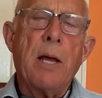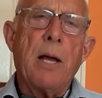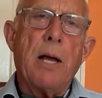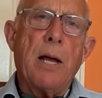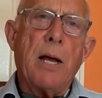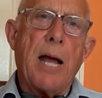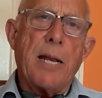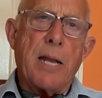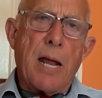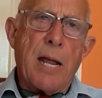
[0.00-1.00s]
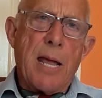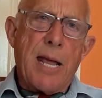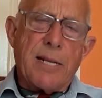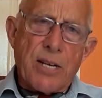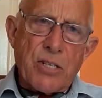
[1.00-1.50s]
And
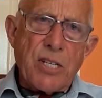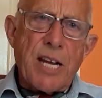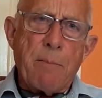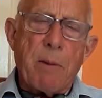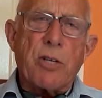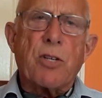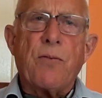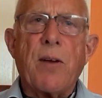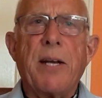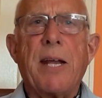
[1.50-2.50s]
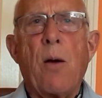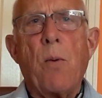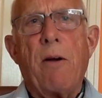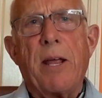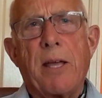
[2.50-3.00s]
it doesn't take much to find out
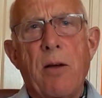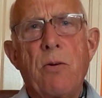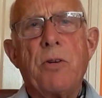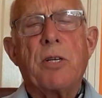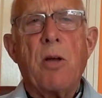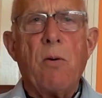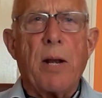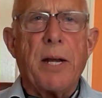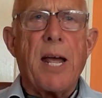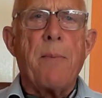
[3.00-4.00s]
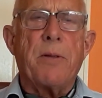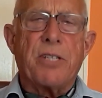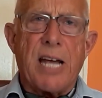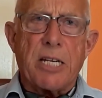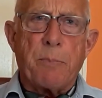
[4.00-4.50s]
where it goes. Google it up. The
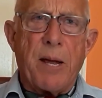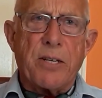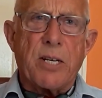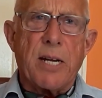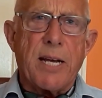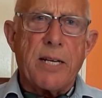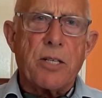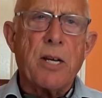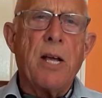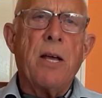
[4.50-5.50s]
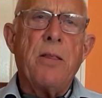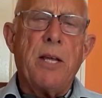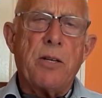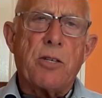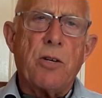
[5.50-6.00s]
Taxpayers Alliance,
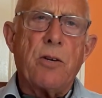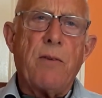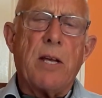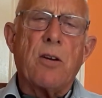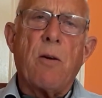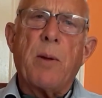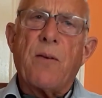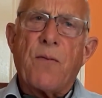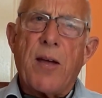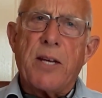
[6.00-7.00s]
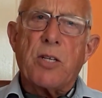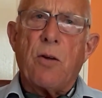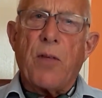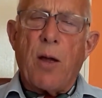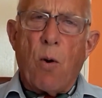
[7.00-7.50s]
the Institute of Economic Affairs,
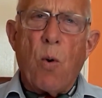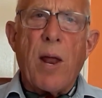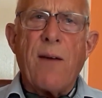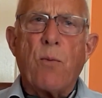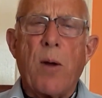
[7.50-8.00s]
they all have